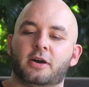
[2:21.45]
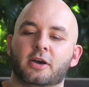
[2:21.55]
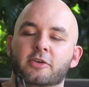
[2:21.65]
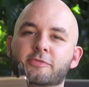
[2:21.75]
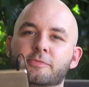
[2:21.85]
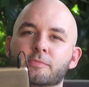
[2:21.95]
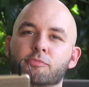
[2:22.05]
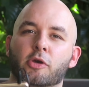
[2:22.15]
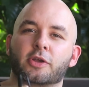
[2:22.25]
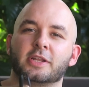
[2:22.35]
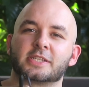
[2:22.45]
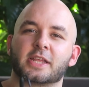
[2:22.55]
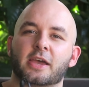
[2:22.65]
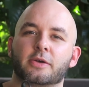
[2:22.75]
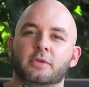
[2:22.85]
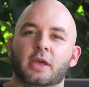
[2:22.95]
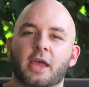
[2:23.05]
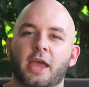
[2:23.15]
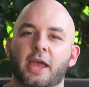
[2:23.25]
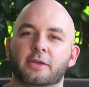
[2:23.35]
I've broken this down,
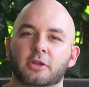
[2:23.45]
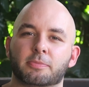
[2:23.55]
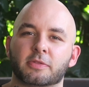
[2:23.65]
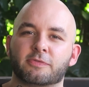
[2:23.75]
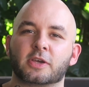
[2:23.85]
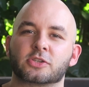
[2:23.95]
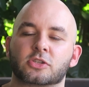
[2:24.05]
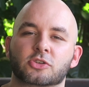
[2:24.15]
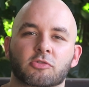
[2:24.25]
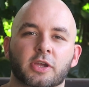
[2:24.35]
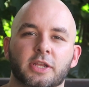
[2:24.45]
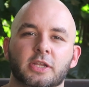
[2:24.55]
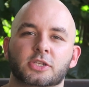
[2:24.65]
and I'm going to put the figures on the screen.